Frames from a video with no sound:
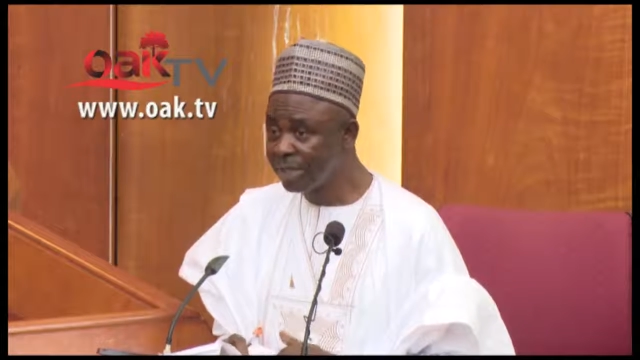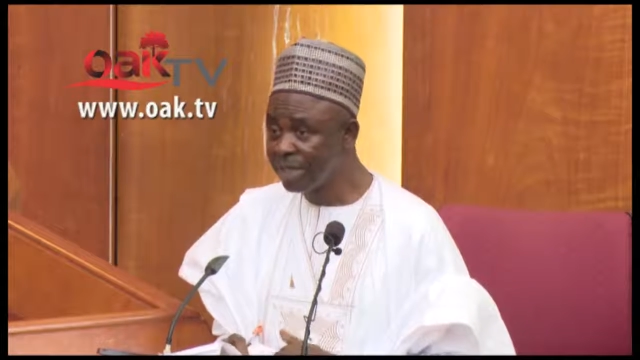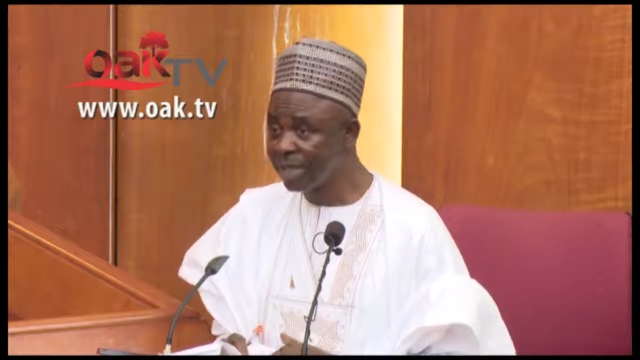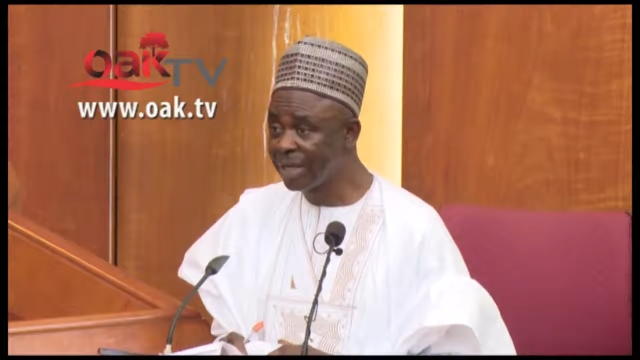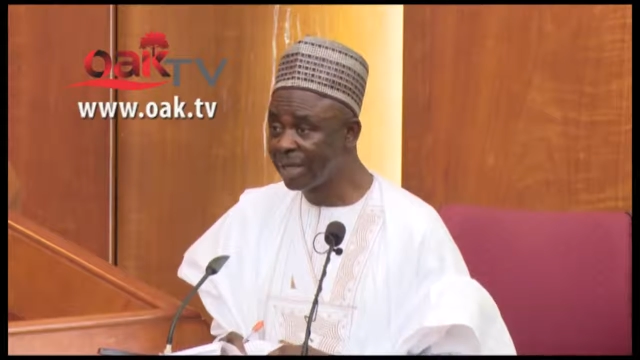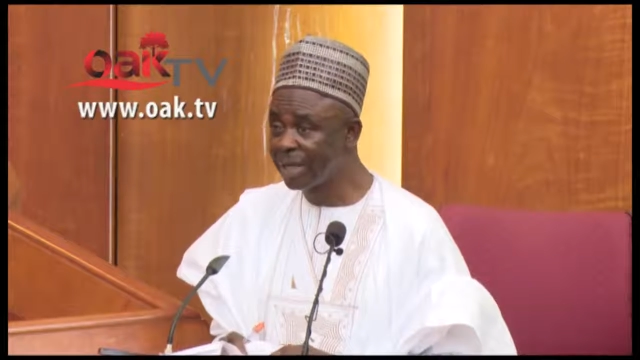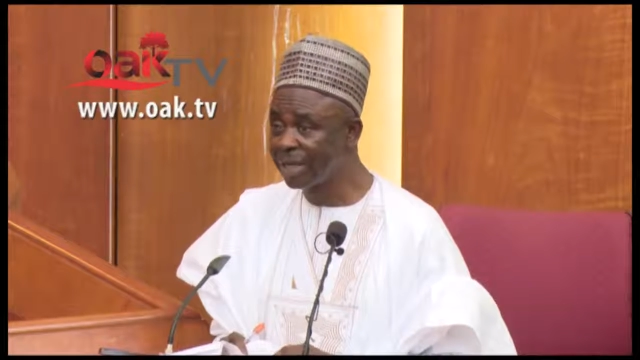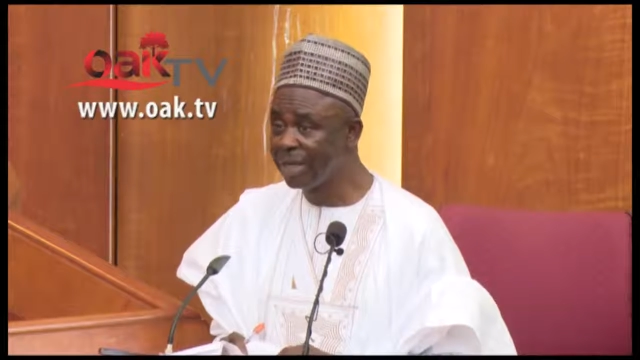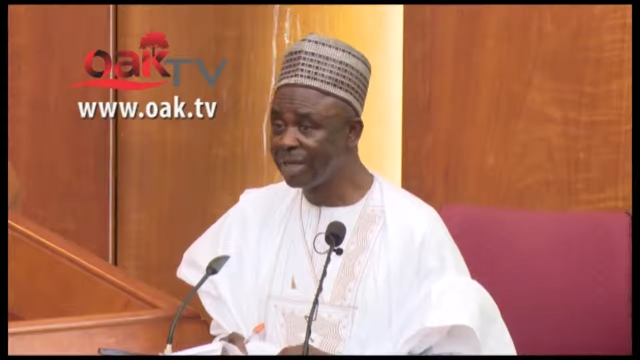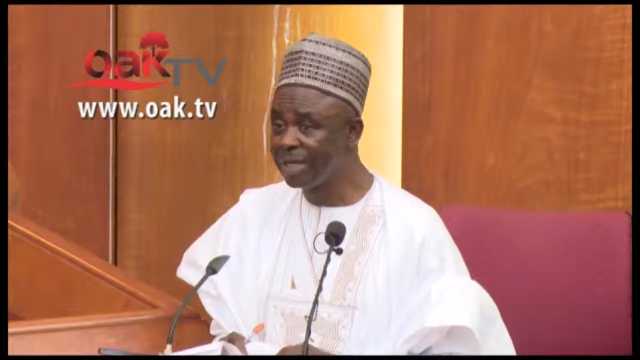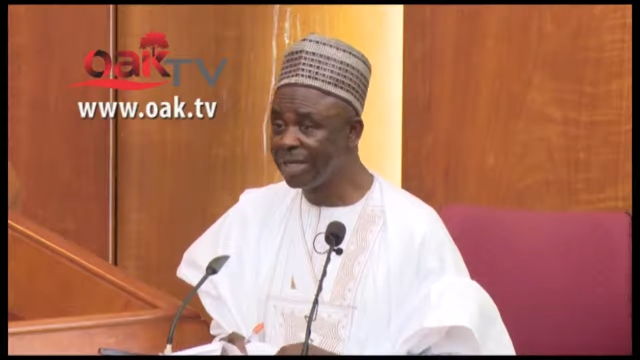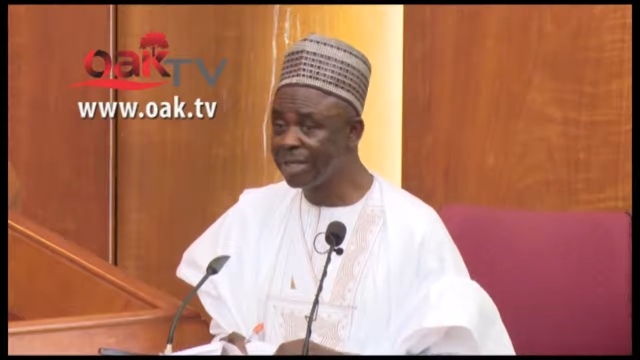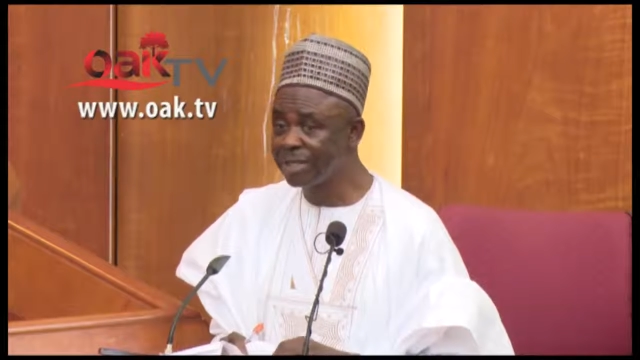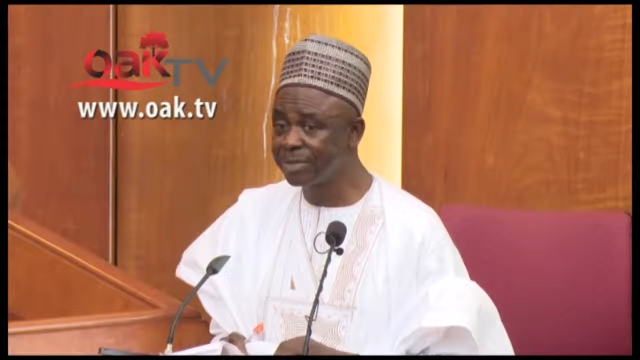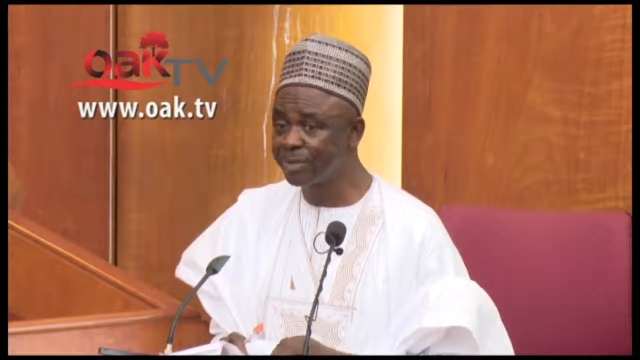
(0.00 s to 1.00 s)

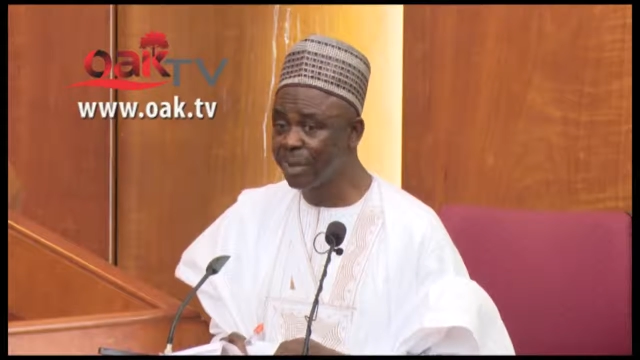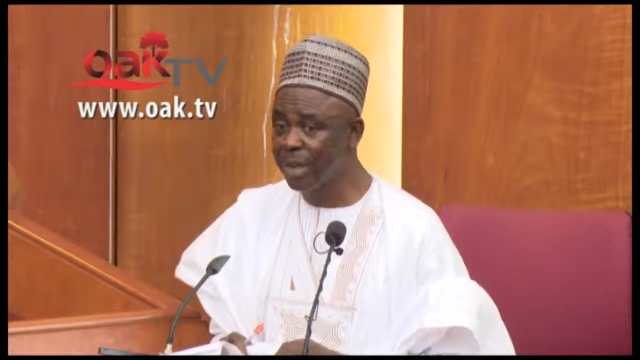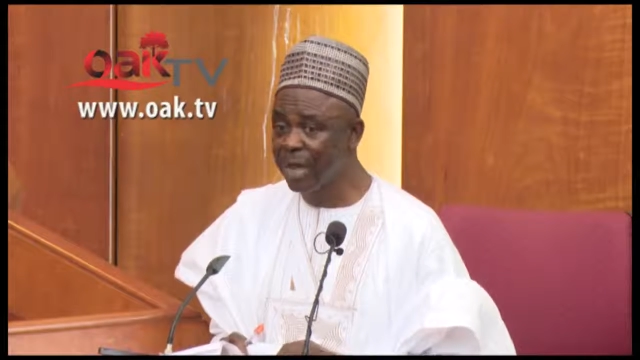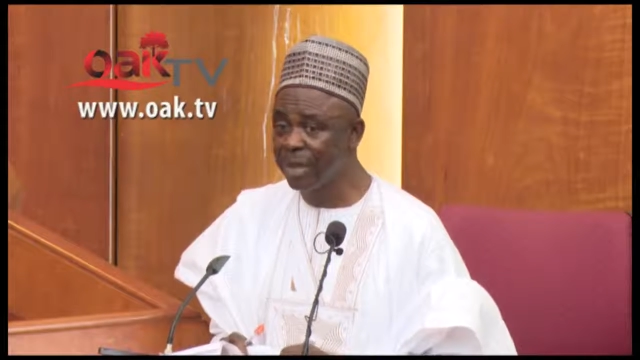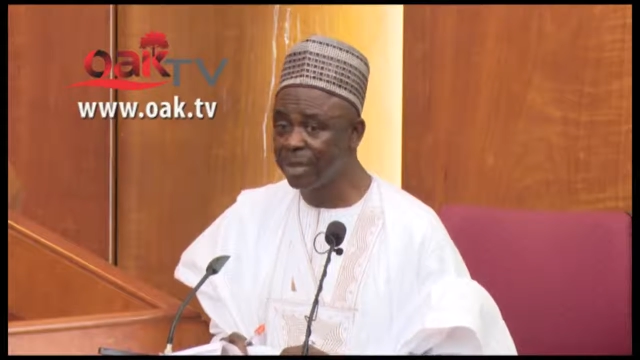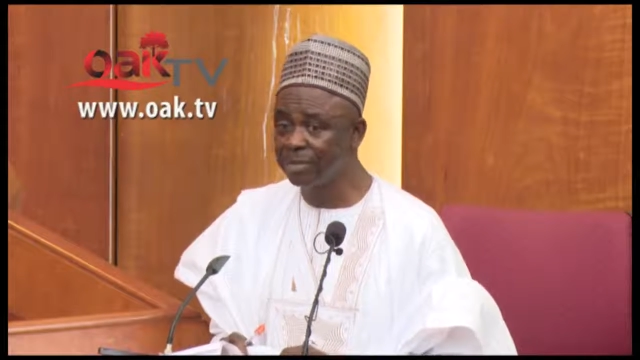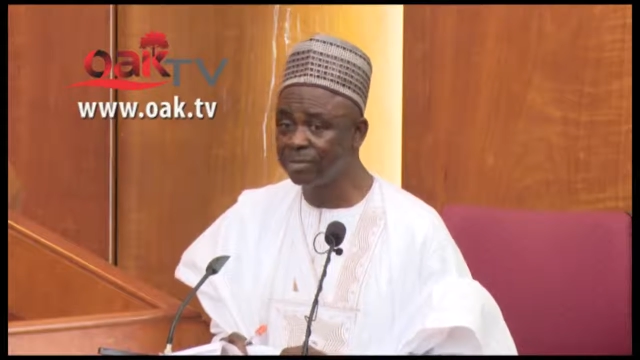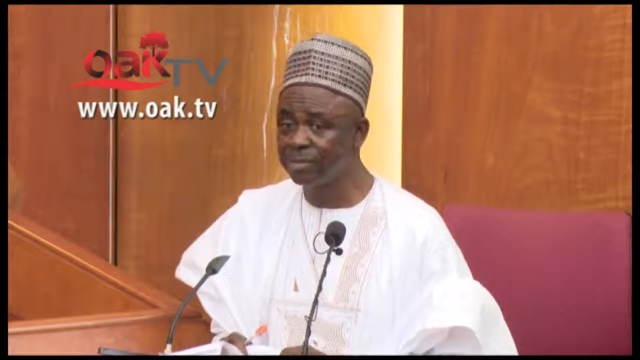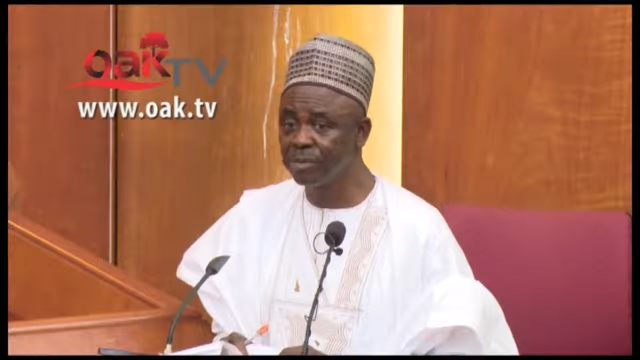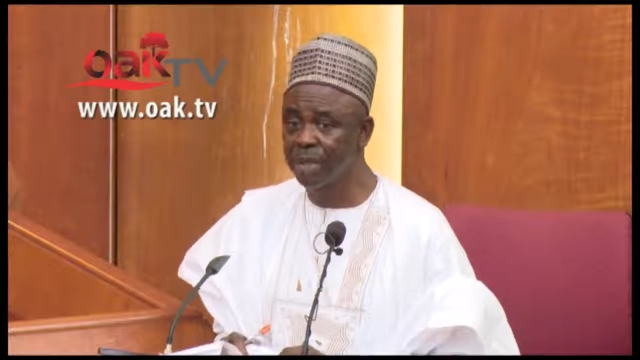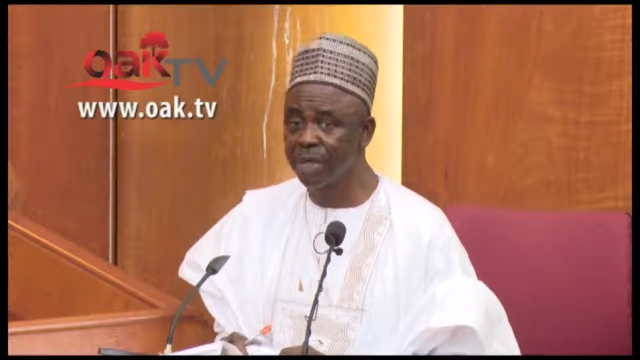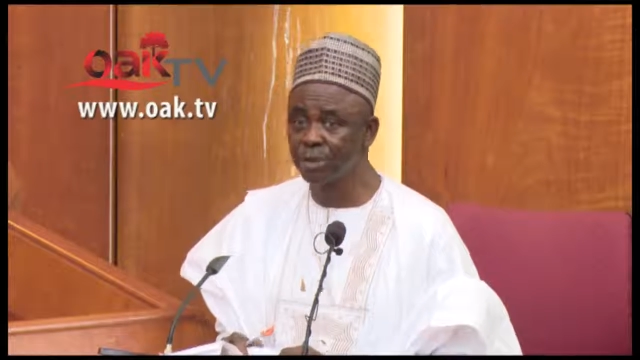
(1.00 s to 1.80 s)
This plan